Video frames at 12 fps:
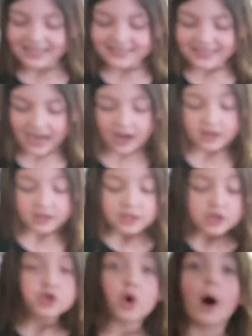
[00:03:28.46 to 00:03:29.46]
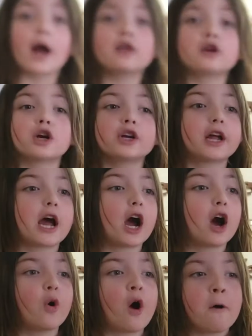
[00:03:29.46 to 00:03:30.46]
Yeah. So I learned
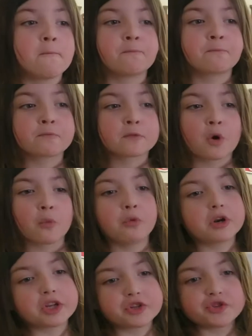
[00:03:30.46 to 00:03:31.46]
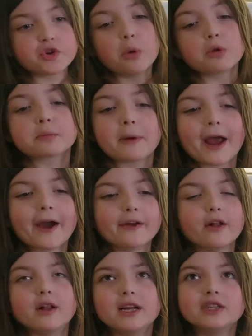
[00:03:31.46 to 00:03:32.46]
how um what a solar
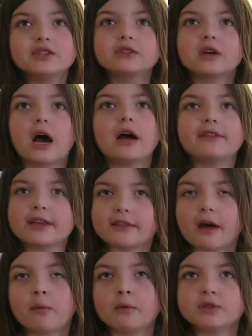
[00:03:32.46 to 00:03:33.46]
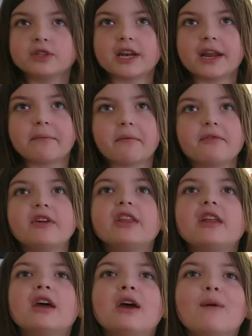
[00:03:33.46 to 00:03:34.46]
panel is. I think that was a name.
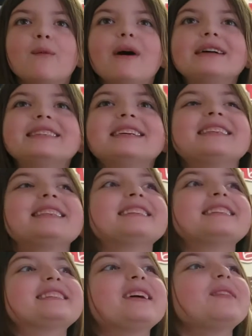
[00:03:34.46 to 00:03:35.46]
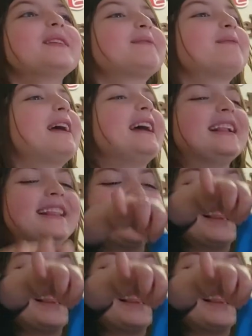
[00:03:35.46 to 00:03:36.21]
Wasn't the solar panel?